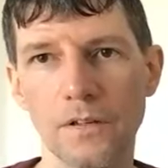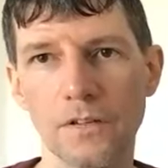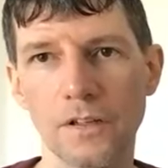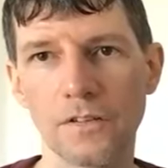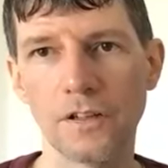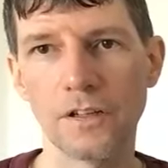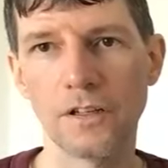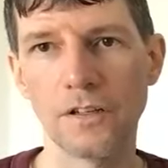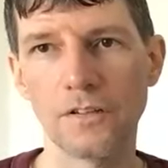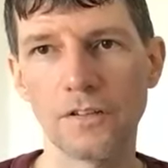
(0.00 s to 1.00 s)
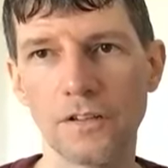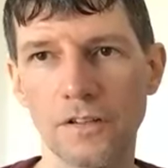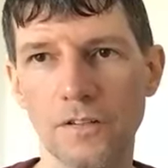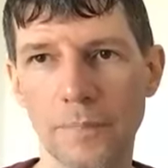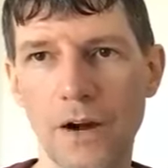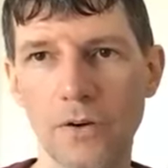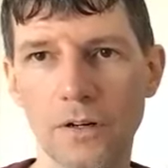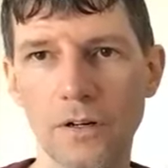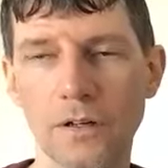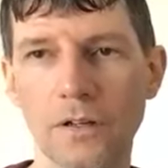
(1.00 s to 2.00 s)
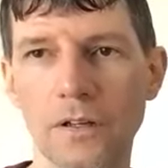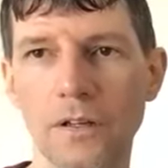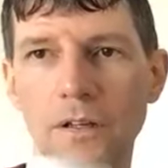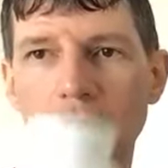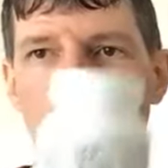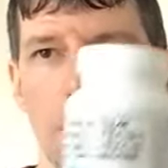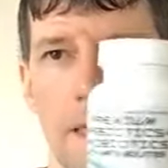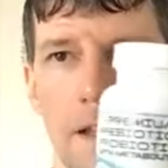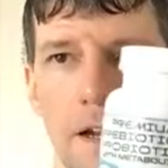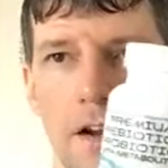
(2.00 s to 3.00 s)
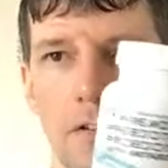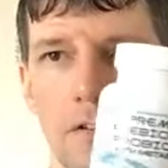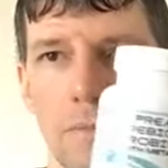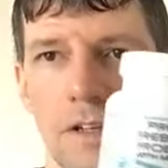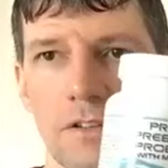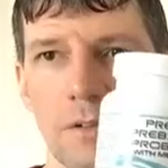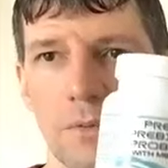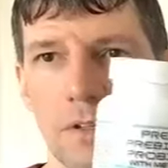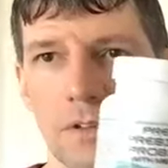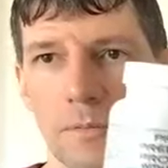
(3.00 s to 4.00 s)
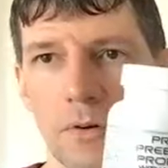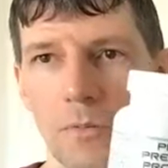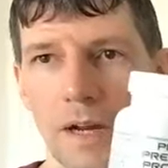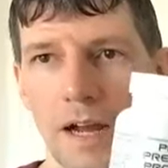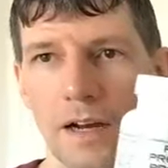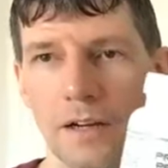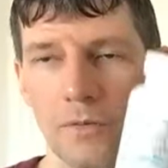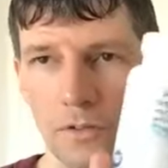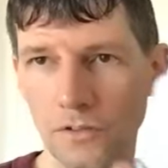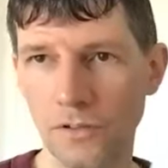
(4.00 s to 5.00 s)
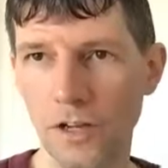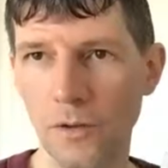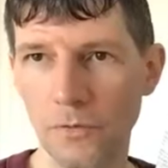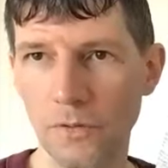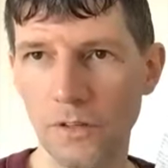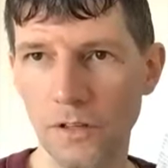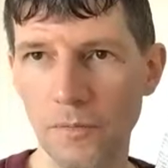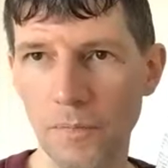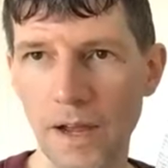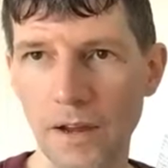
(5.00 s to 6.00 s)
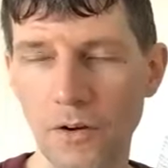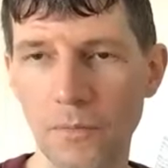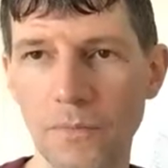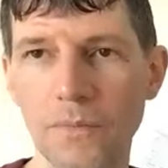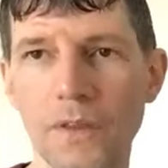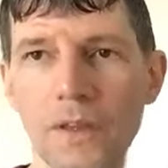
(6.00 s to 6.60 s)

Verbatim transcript: So that's lignans and it's powder. And then I also mix it with the probiotic, which helps with the gut biome.